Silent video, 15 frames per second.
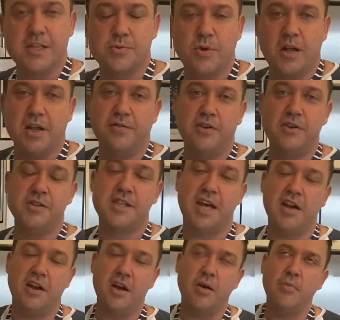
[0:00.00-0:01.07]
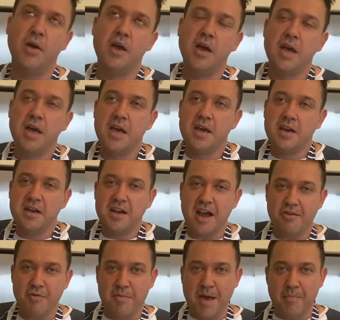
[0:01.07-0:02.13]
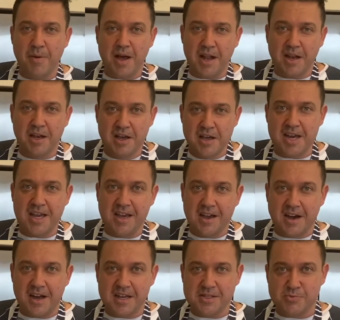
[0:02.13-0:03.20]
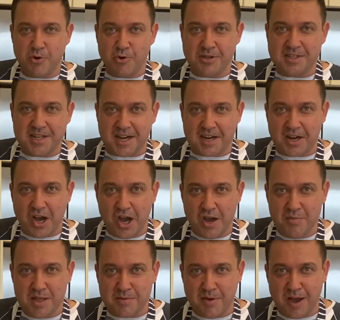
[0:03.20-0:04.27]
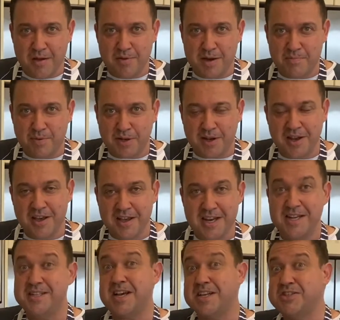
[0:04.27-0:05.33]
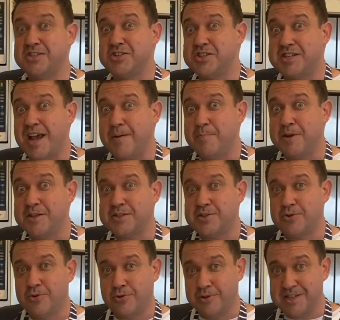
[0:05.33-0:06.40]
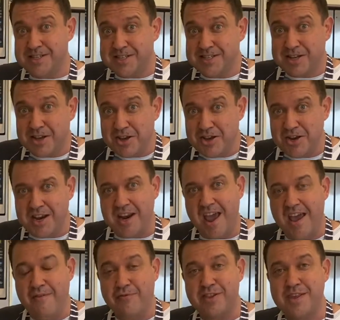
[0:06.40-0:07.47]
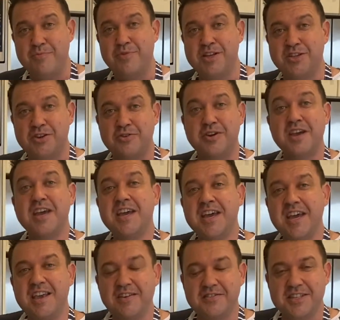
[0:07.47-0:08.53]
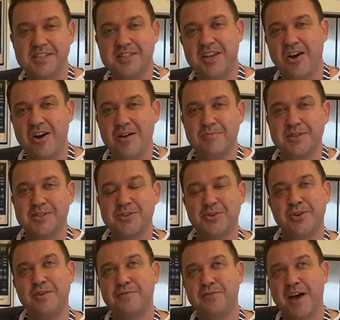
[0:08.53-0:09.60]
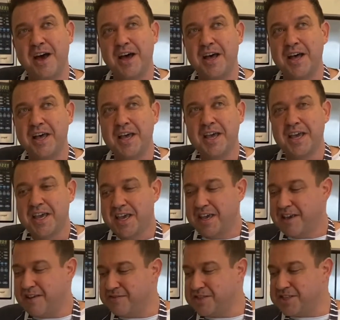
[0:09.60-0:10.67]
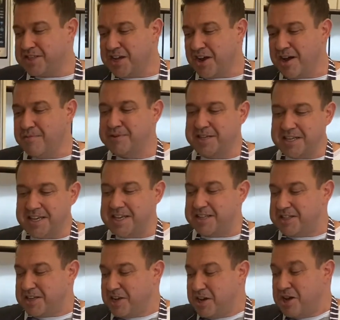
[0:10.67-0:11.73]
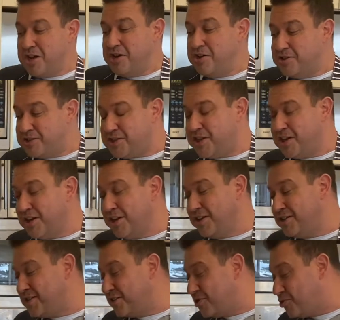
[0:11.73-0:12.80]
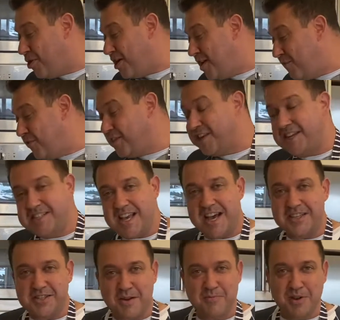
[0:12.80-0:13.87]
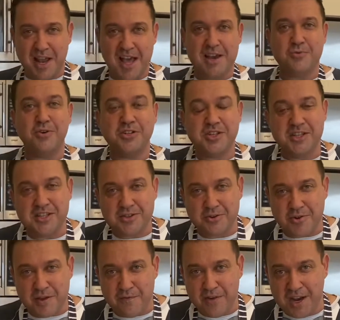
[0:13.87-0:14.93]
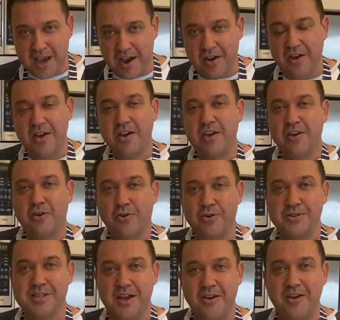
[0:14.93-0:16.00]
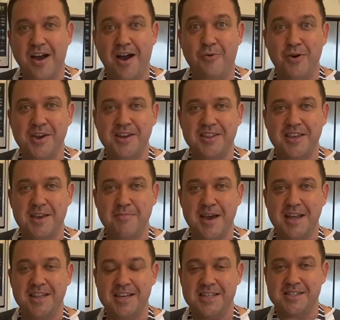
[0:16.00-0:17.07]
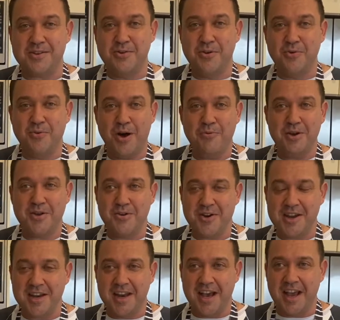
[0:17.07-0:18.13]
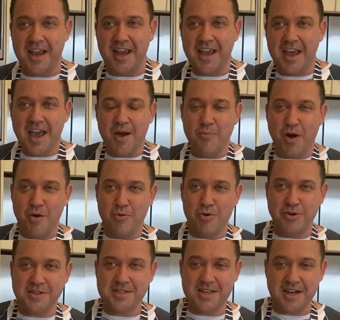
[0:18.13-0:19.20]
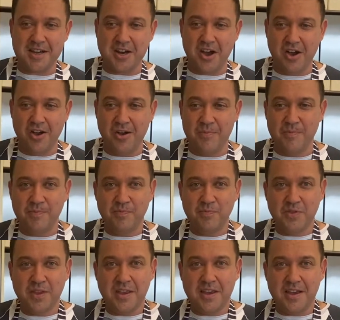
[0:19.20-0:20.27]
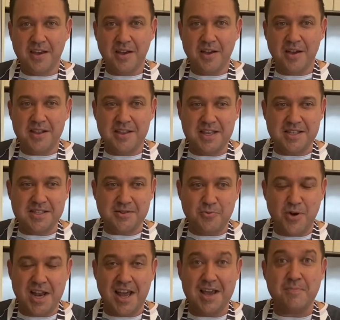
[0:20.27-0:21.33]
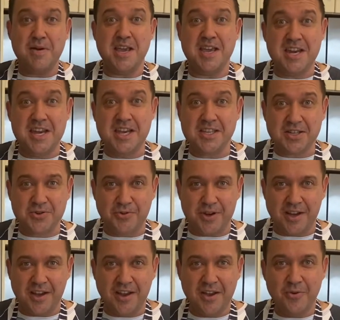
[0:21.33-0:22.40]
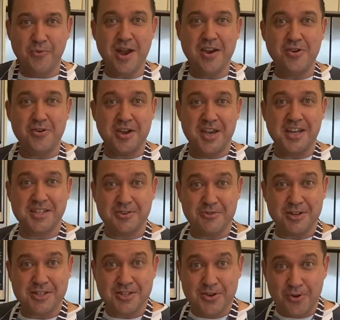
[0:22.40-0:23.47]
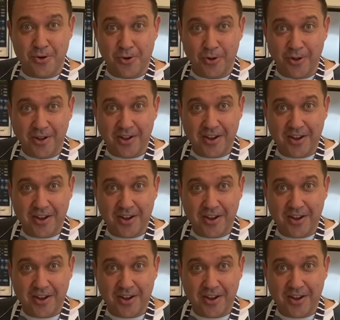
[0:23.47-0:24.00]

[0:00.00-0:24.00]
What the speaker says: well, if you use that at home. Now remember, learning, guys, we're all stuck at home at the moment, but learning doesn't just happen at school. This is learning. Everything we do, it gives us time to sort of, to learn new skills and try different things out. So I'm glad you're watching this cooking video. Also, I want you to think about this. While we're cooking today, and while we're all stuck at home, we're like making history. When your kids are at school,